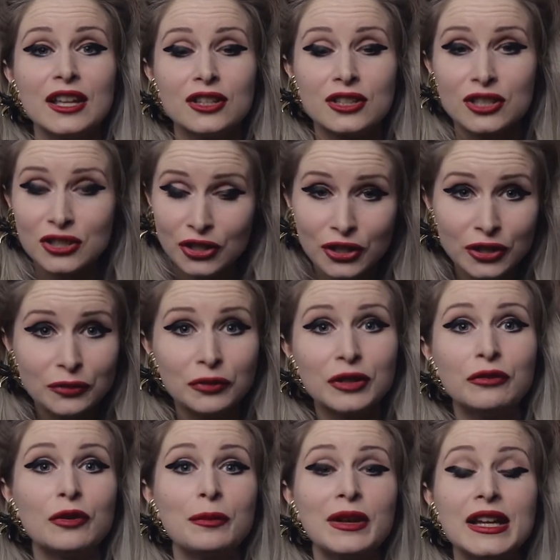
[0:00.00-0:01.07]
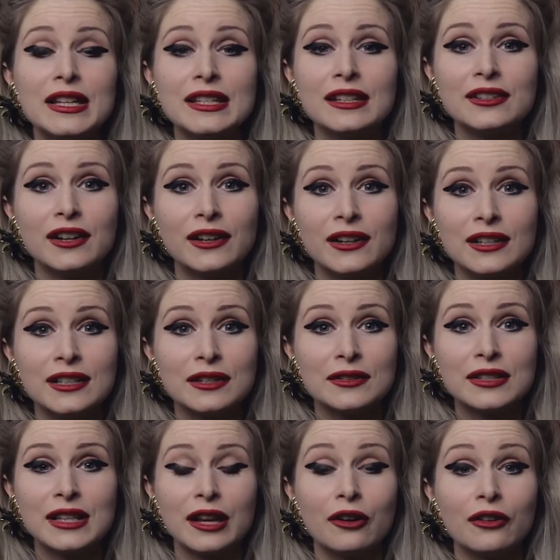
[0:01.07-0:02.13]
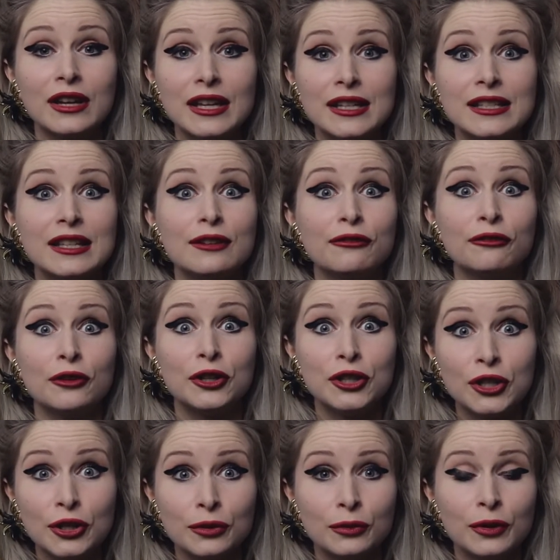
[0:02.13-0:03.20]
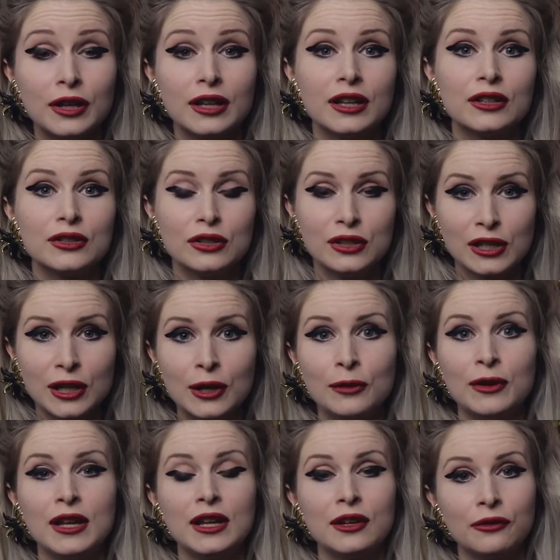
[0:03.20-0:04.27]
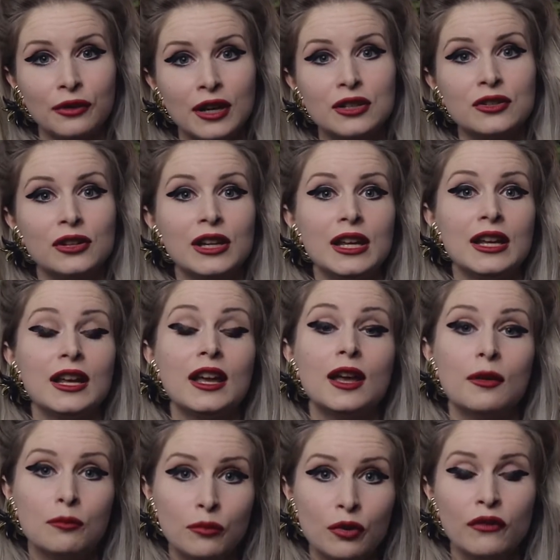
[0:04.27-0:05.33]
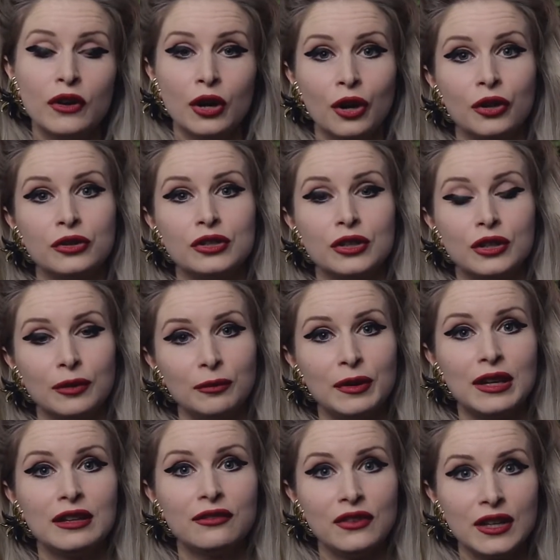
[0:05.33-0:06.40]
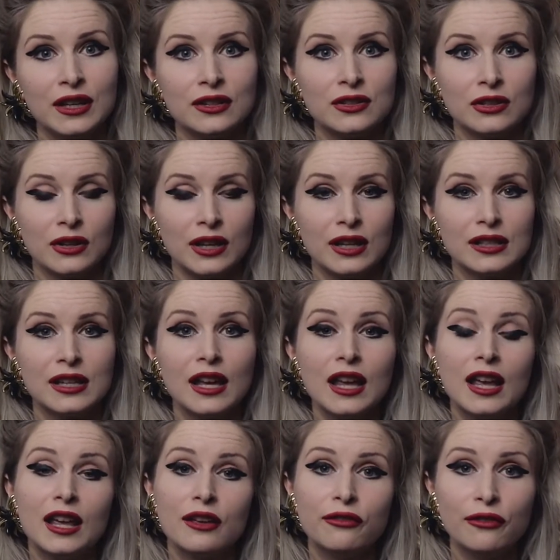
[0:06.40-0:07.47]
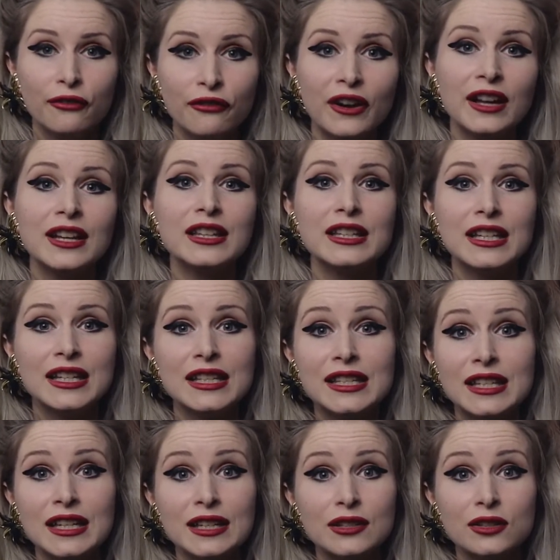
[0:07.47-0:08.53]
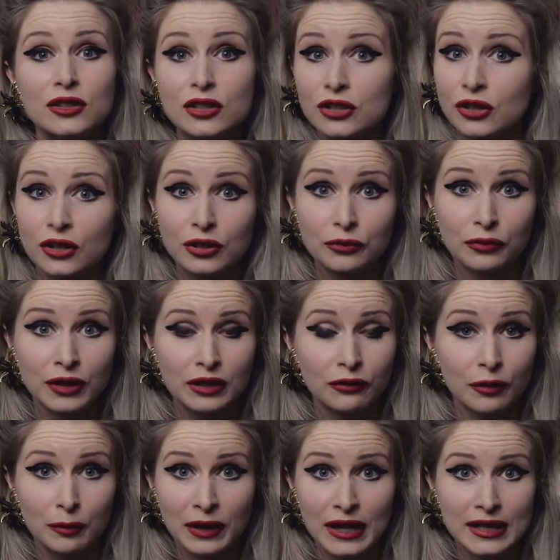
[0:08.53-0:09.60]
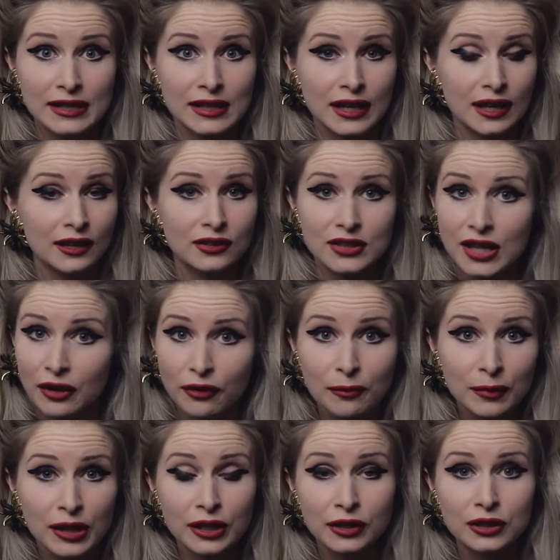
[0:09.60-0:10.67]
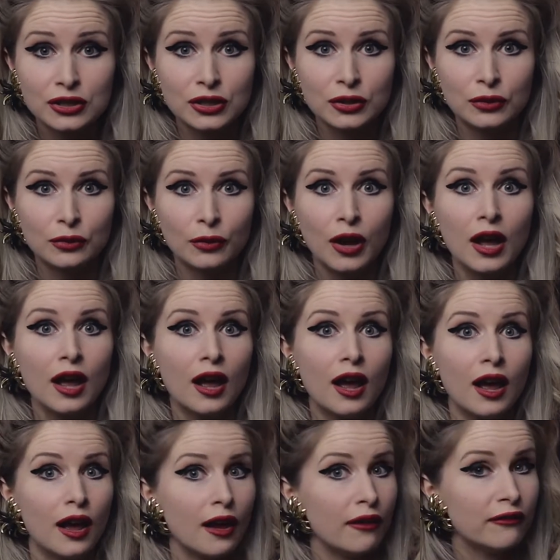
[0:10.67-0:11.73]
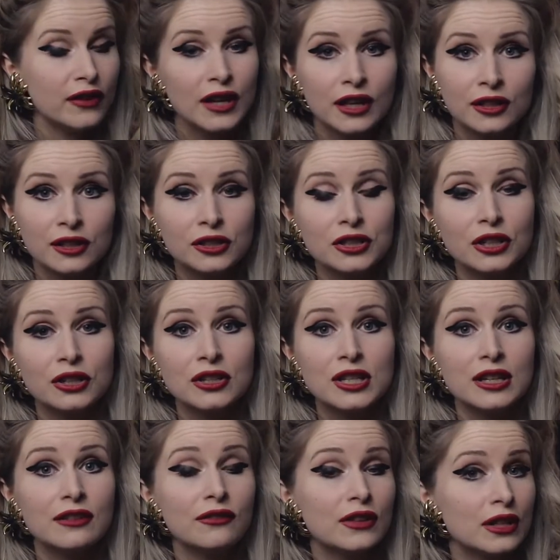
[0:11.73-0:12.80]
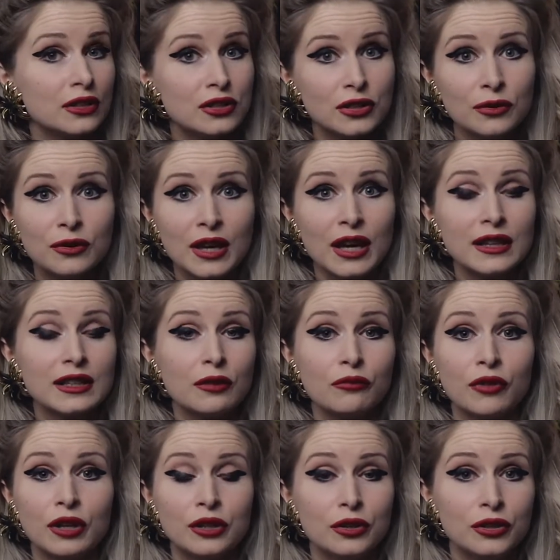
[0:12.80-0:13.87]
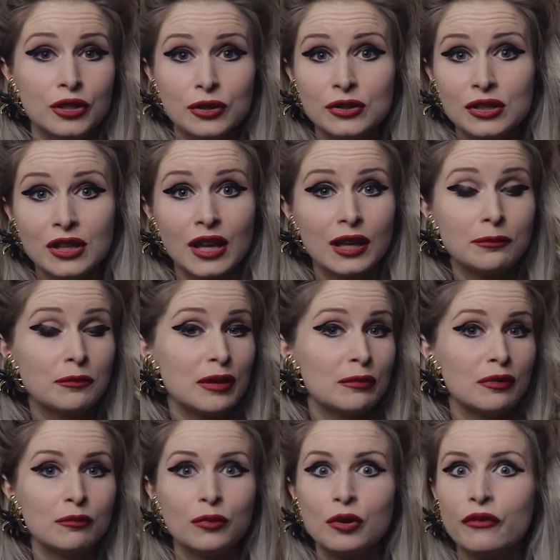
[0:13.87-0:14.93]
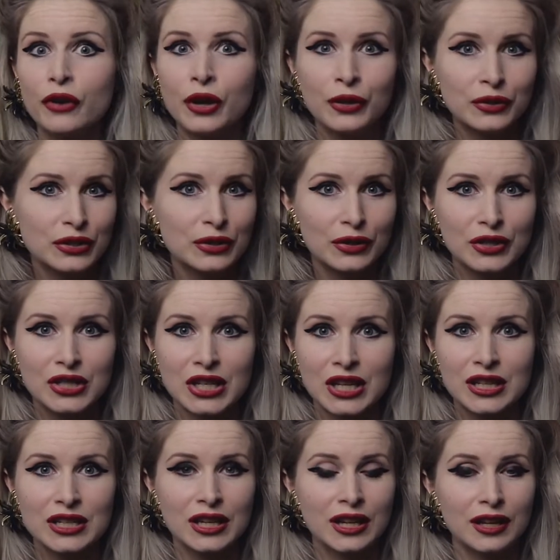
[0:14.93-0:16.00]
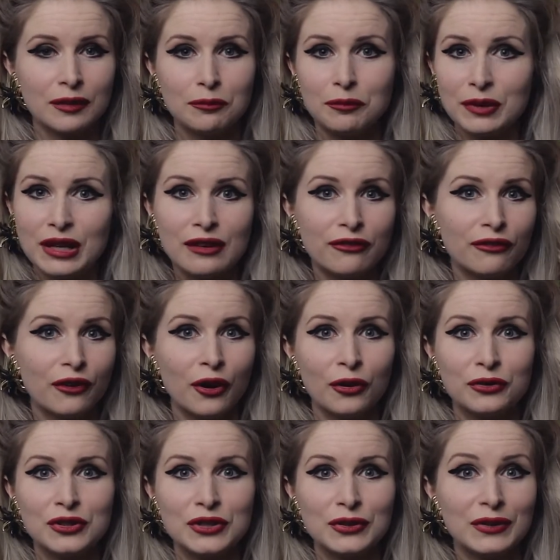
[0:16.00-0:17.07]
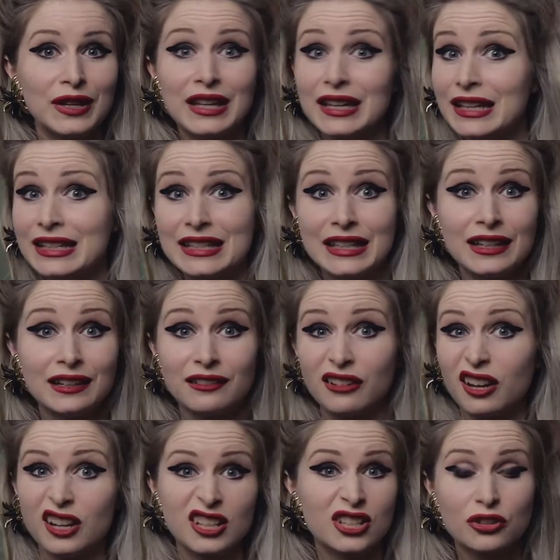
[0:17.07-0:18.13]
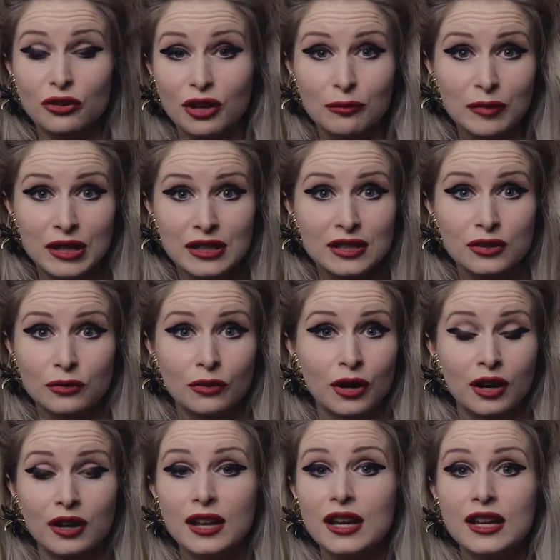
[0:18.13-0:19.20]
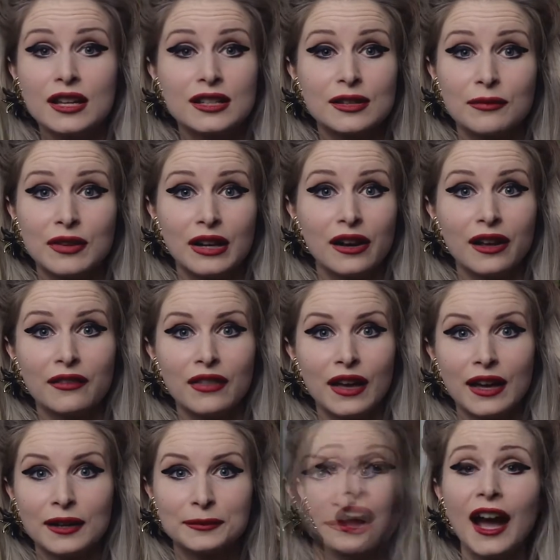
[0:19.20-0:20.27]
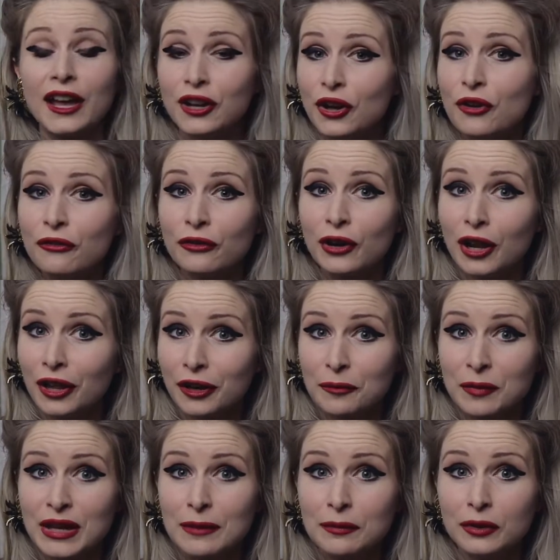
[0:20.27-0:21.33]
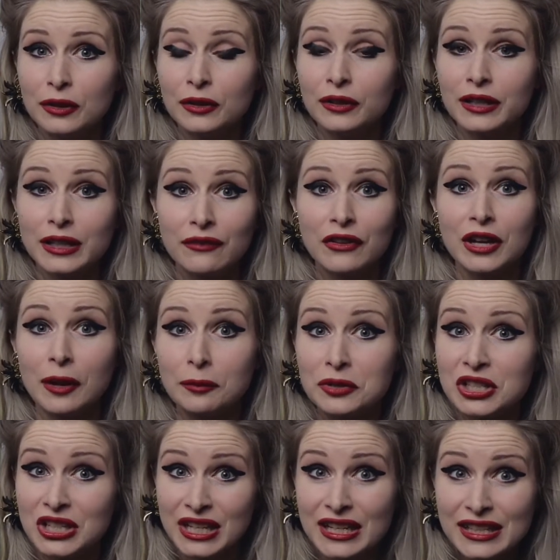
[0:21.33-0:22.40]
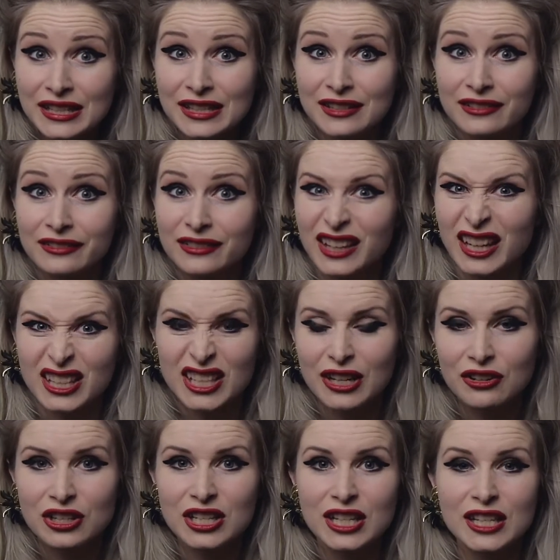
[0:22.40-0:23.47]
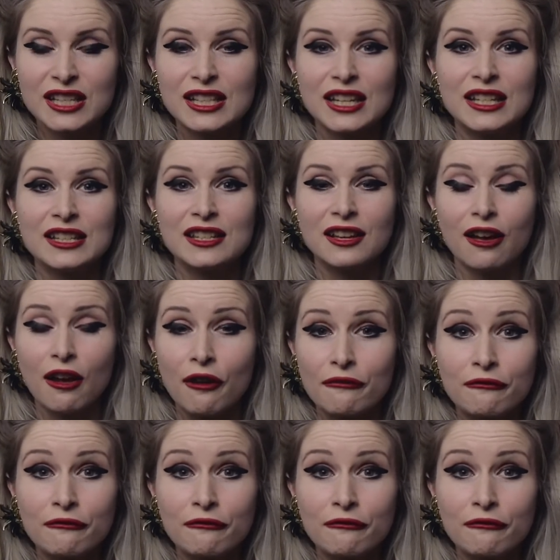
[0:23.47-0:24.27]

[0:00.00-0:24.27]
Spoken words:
Start with replacing the items that are easy for you, to slowly, gradually moving on to a complete vegan diet. If you find it easy to start with replacing dairy milk to a vegan alternative, then do that, and when you're used to that, maybe move on to exchanging beef onto eating like soya mince or something like that. I know for a lot of people, giving up cheese, like dairy cheese, is a